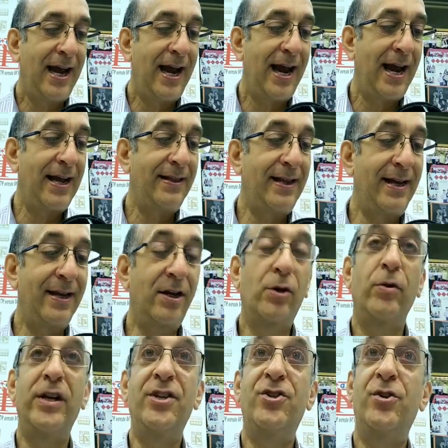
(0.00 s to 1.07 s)
and they
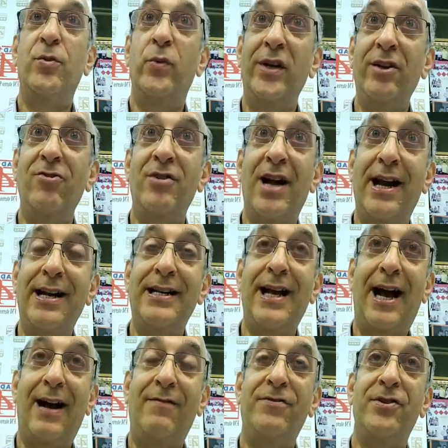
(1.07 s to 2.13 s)
agree to reunite
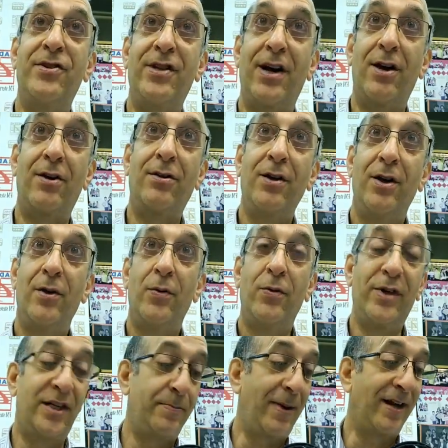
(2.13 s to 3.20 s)
after their
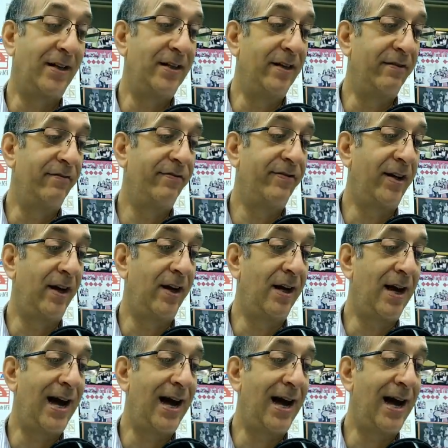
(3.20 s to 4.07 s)
respective uh,